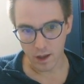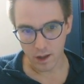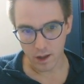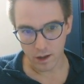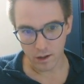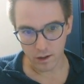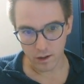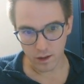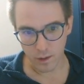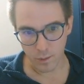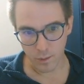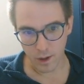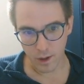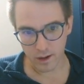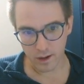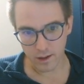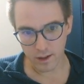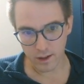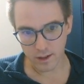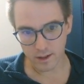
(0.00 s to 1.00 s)
Look at the back of
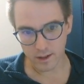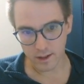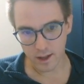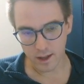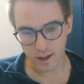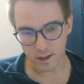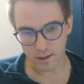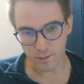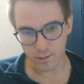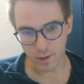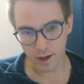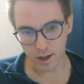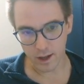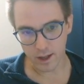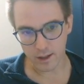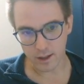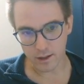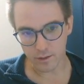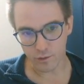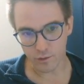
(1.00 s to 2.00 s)
these seats. My
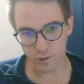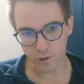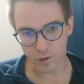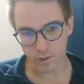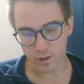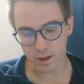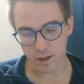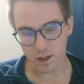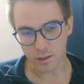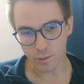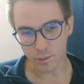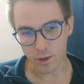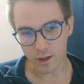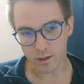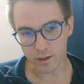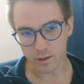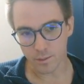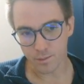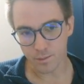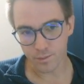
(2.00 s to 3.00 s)
kids have ruined these
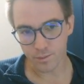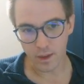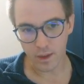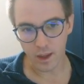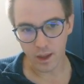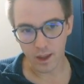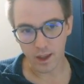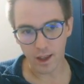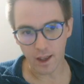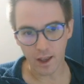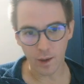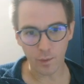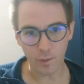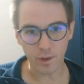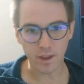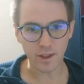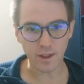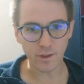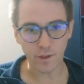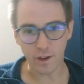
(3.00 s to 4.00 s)
bits, but
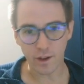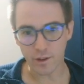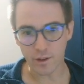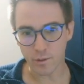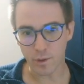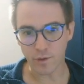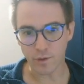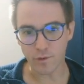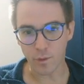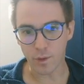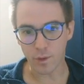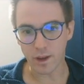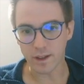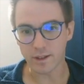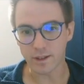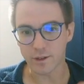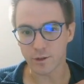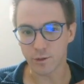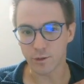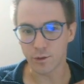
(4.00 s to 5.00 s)
these have either been
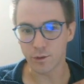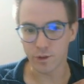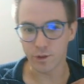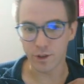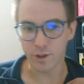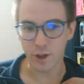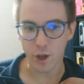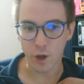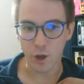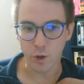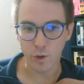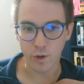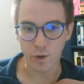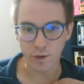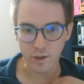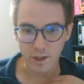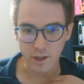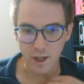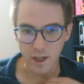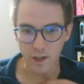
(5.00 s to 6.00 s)
replaced or the owner has
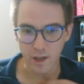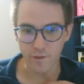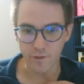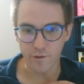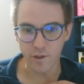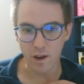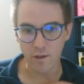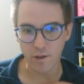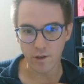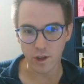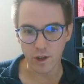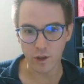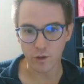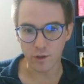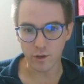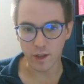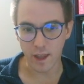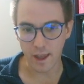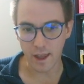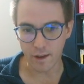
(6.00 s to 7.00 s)
taken very good
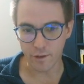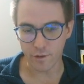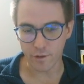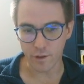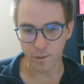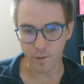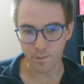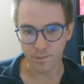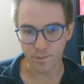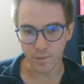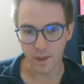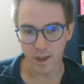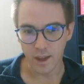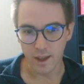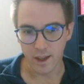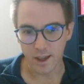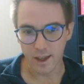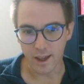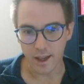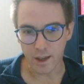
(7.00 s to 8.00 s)
care of them.
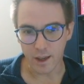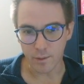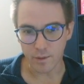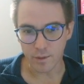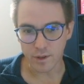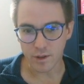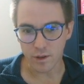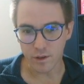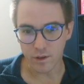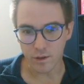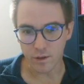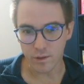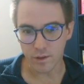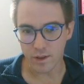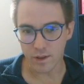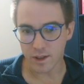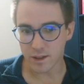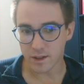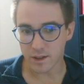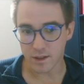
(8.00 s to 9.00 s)
So
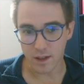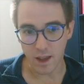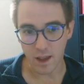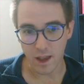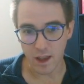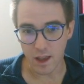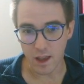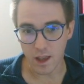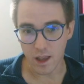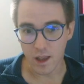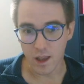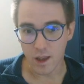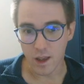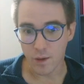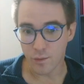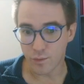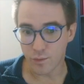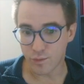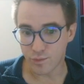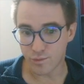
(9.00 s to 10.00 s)
this is a
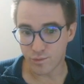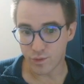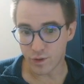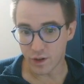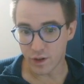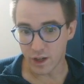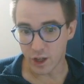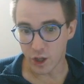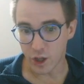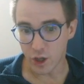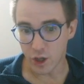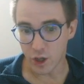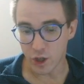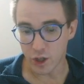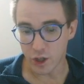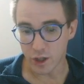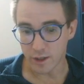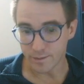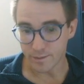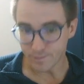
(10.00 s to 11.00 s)
pretty good
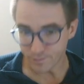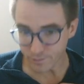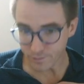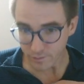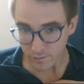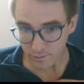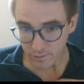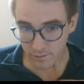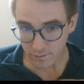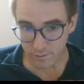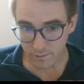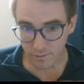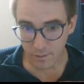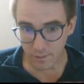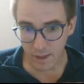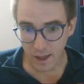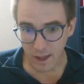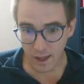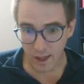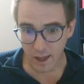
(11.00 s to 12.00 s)

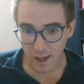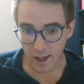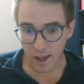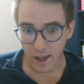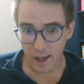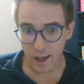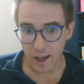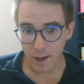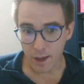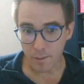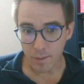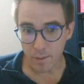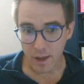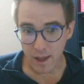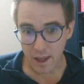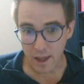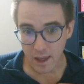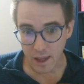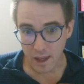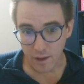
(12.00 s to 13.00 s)

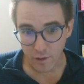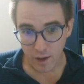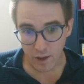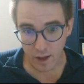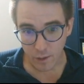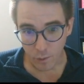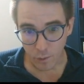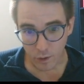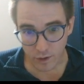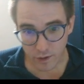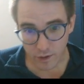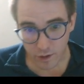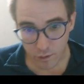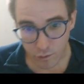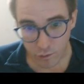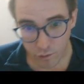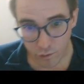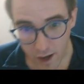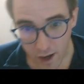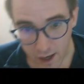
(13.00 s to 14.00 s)
EV. What's the
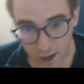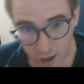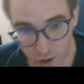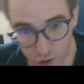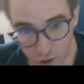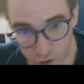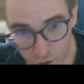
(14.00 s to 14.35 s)
range